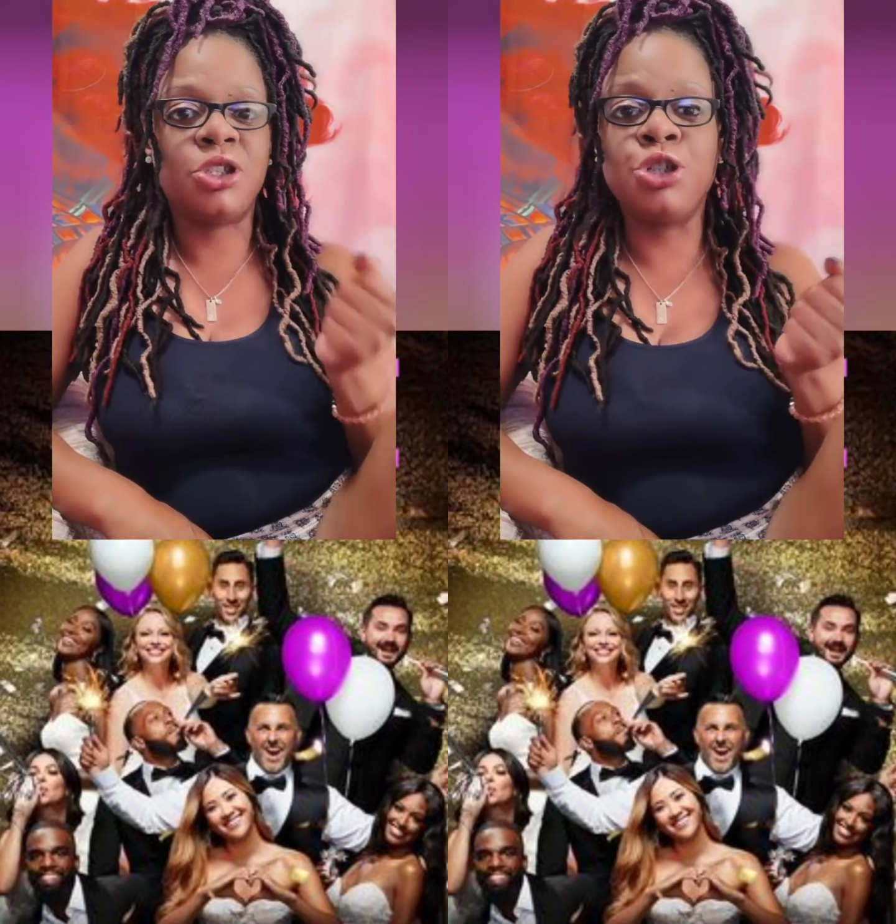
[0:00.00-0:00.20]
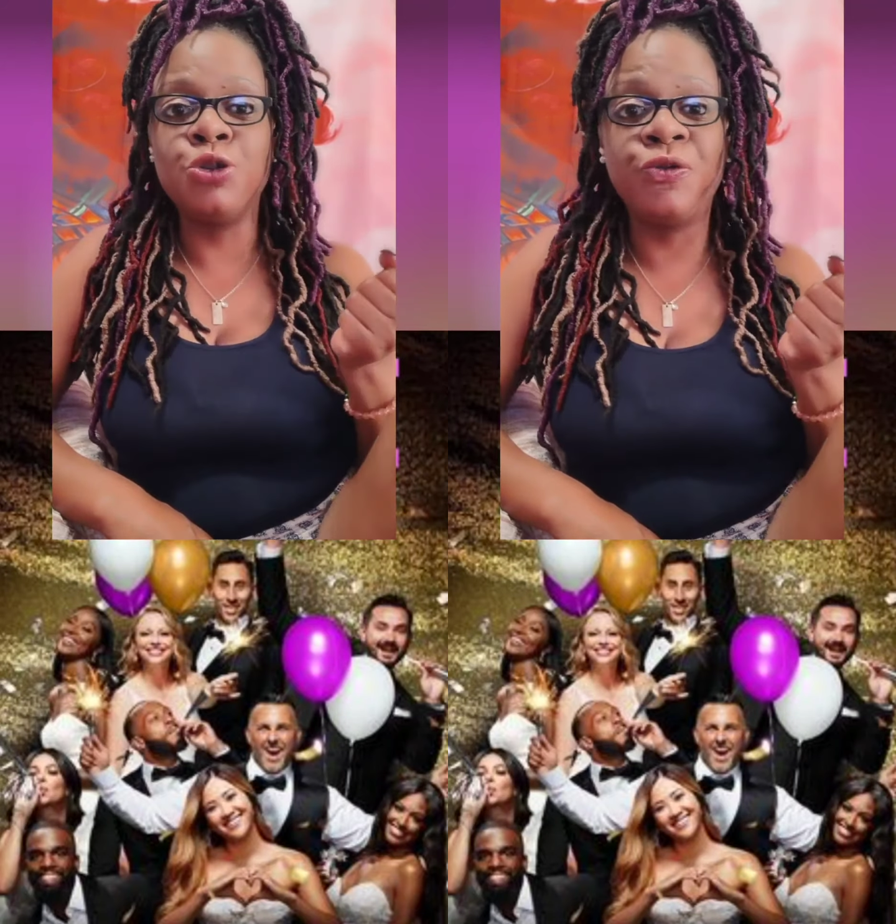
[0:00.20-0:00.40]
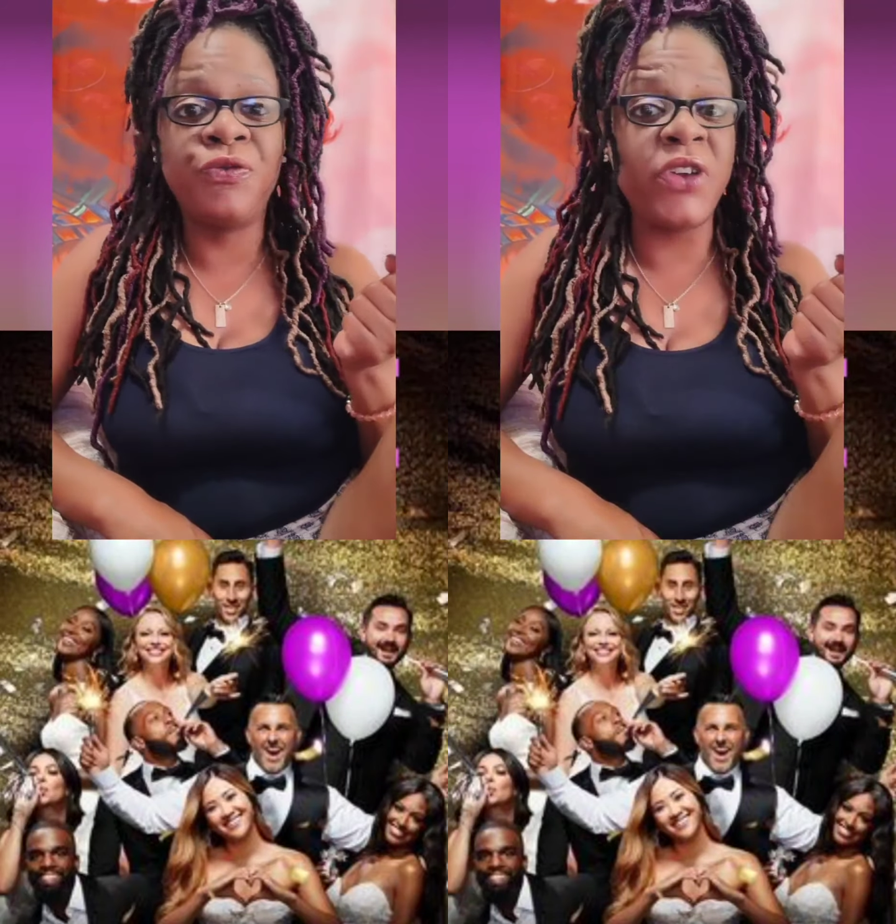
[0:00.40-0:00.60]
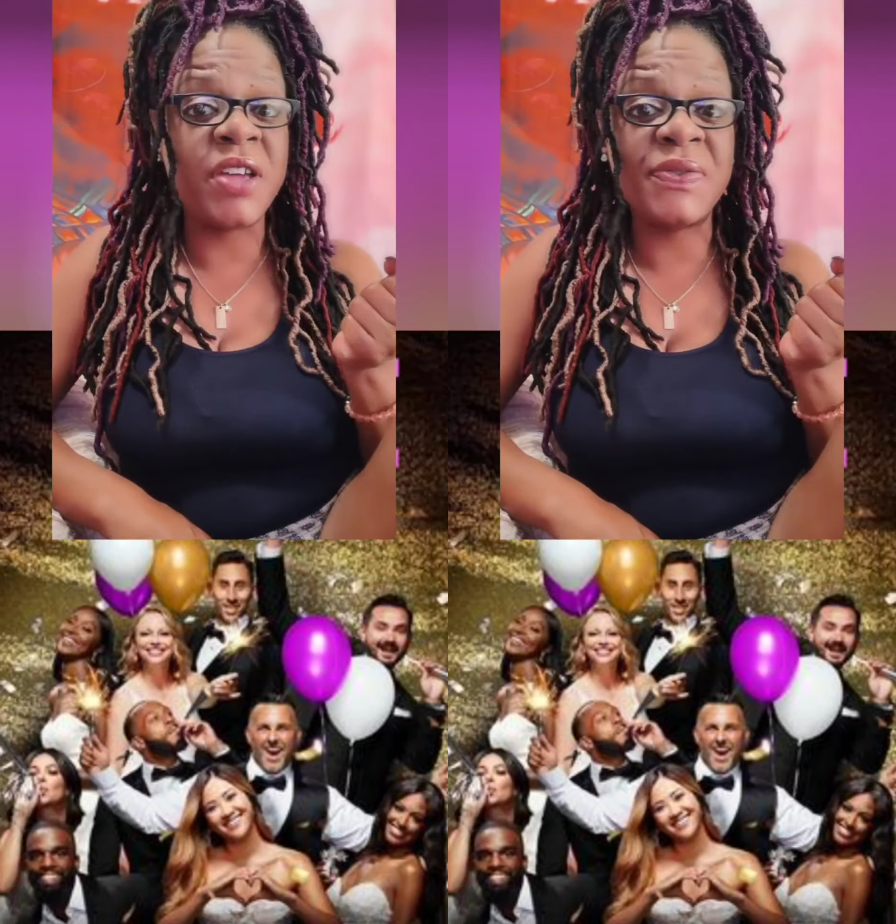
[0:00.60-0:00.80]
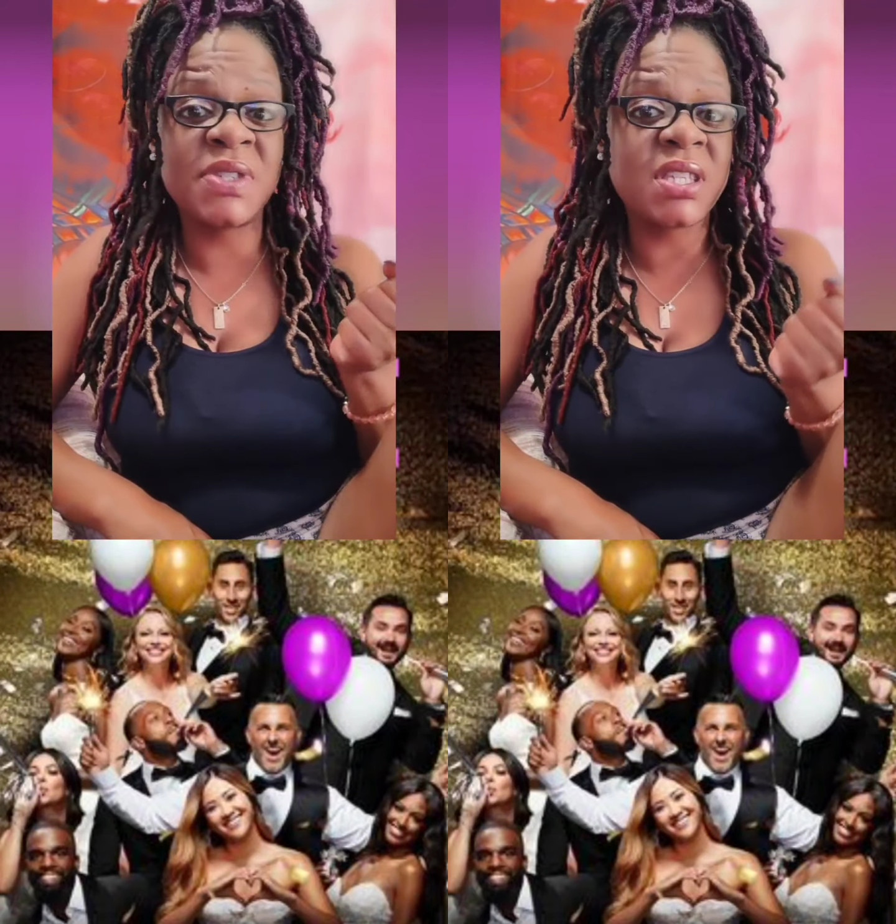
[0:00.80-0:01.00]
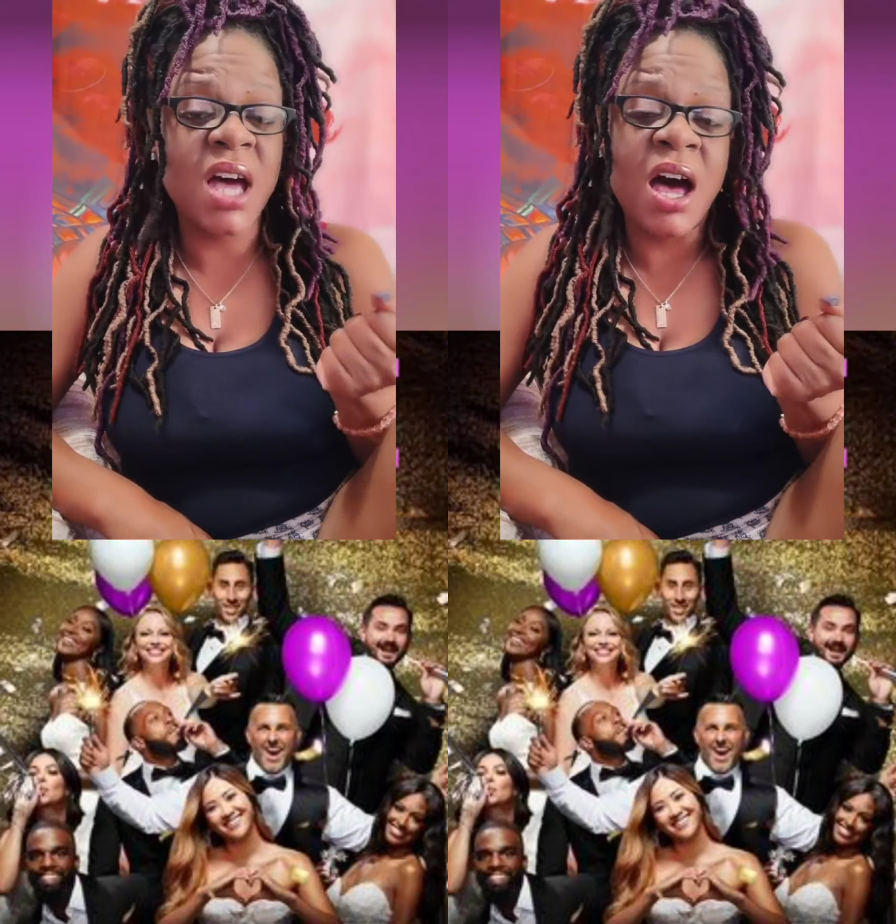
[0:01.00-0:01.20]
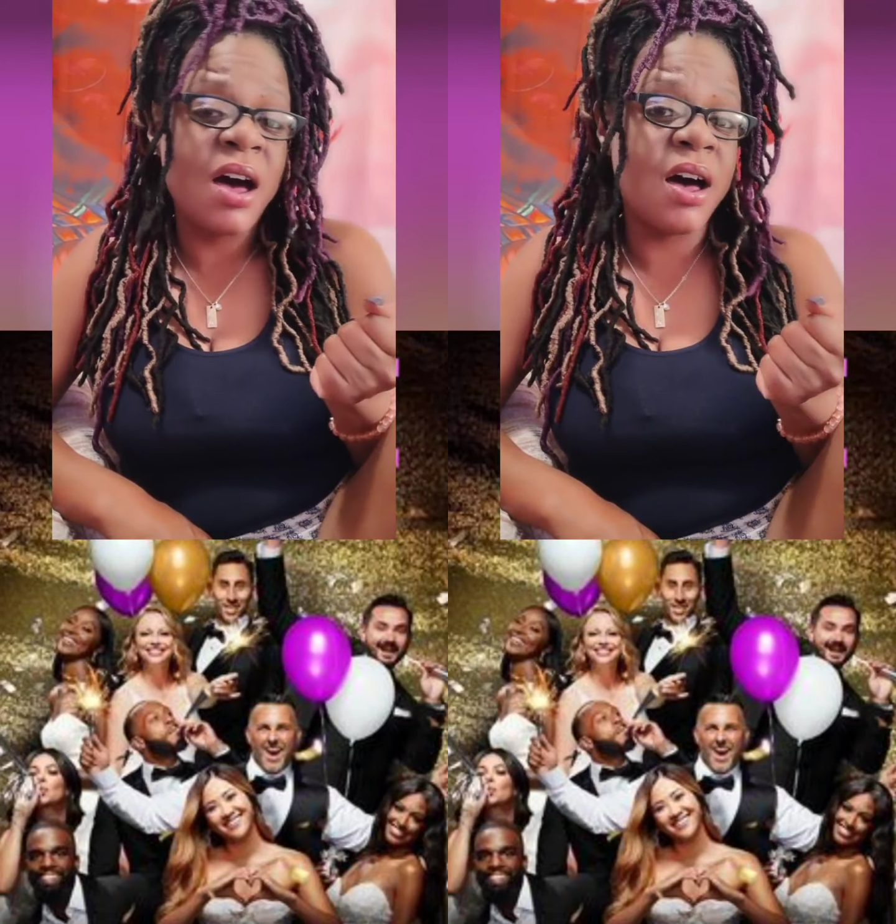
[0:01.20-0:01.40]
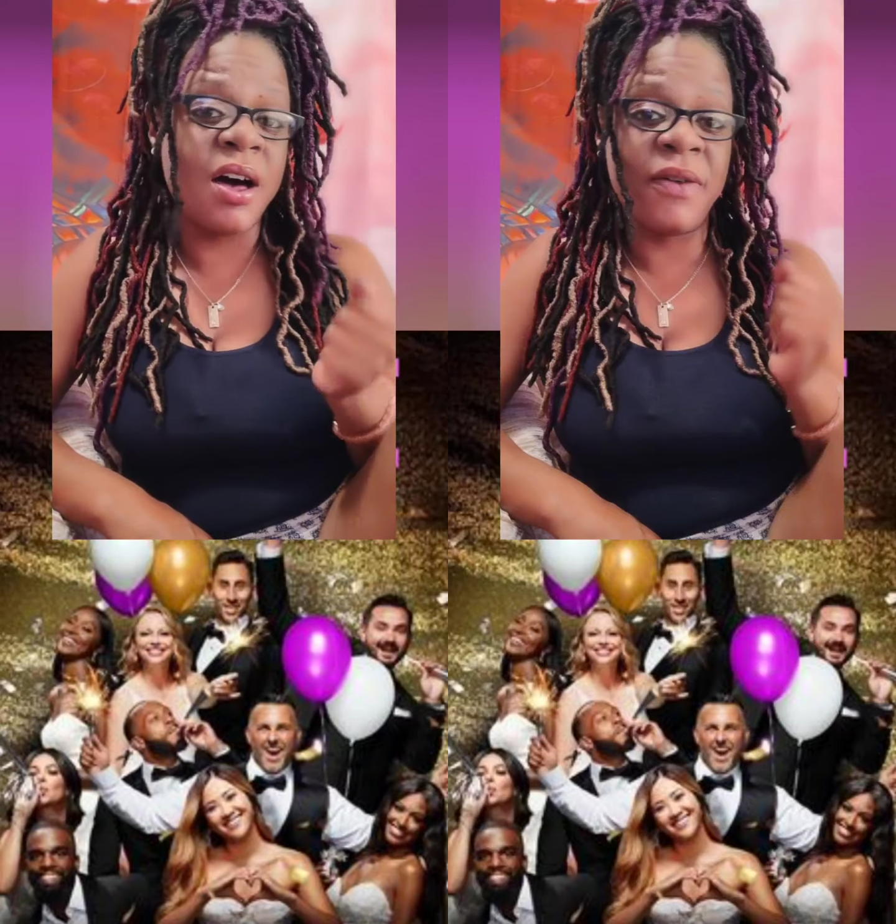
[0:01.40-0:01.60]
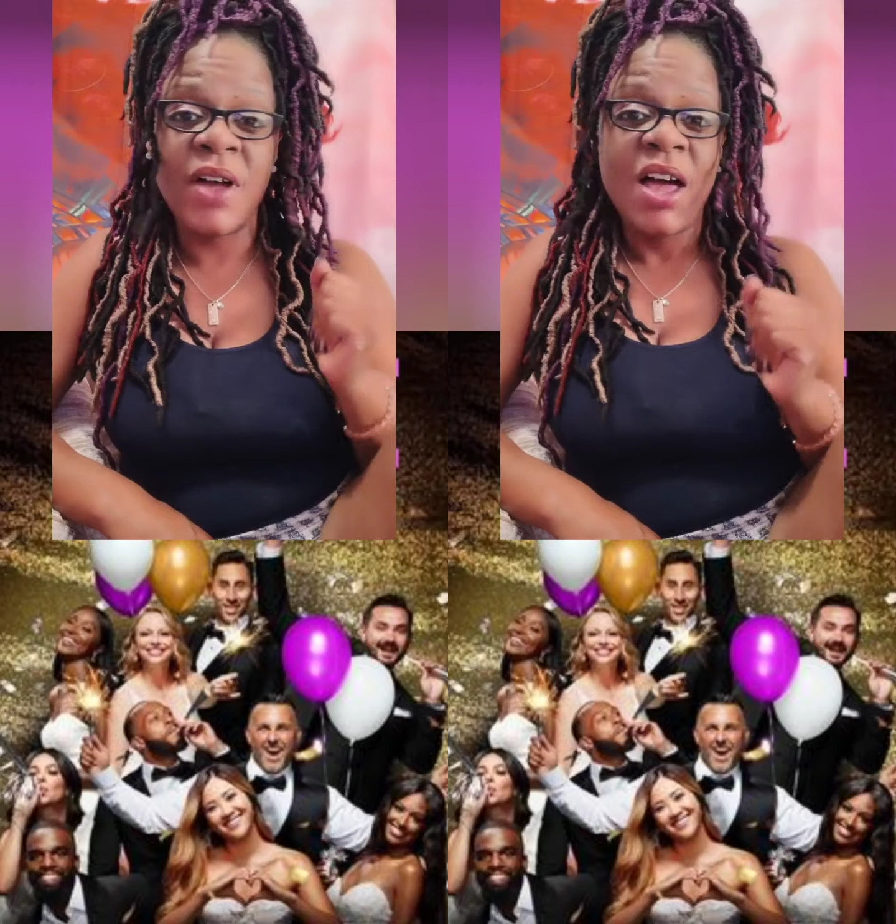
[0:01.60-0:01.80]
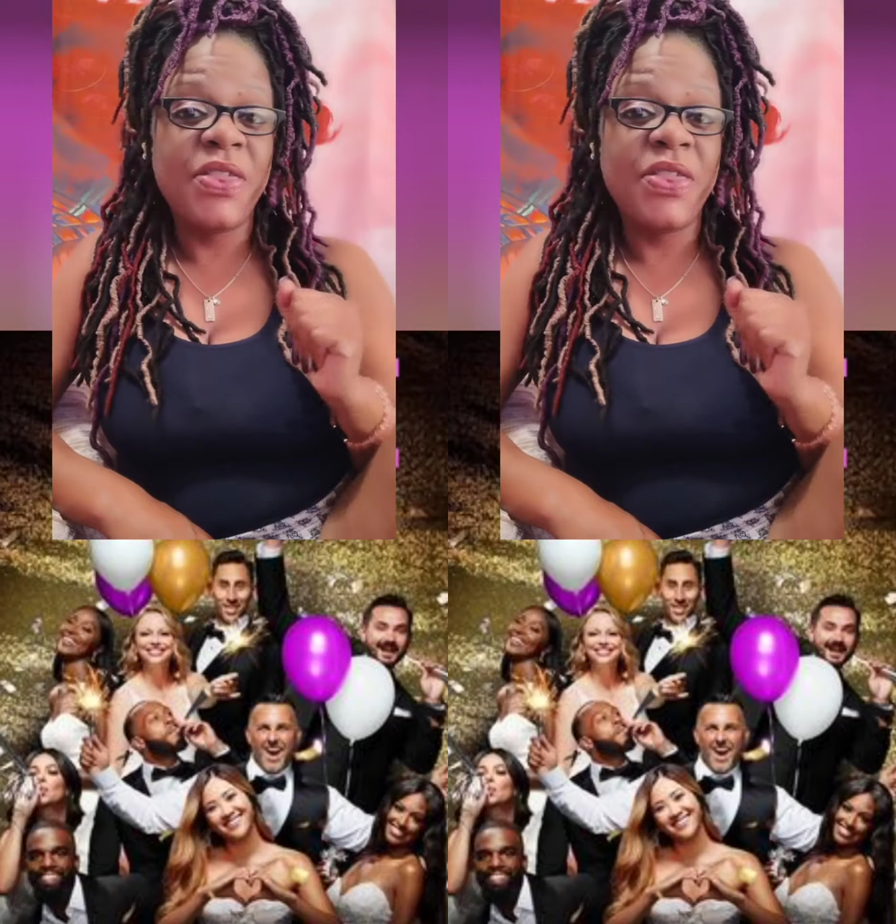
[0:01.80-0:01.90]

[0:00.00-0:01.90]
2/5 of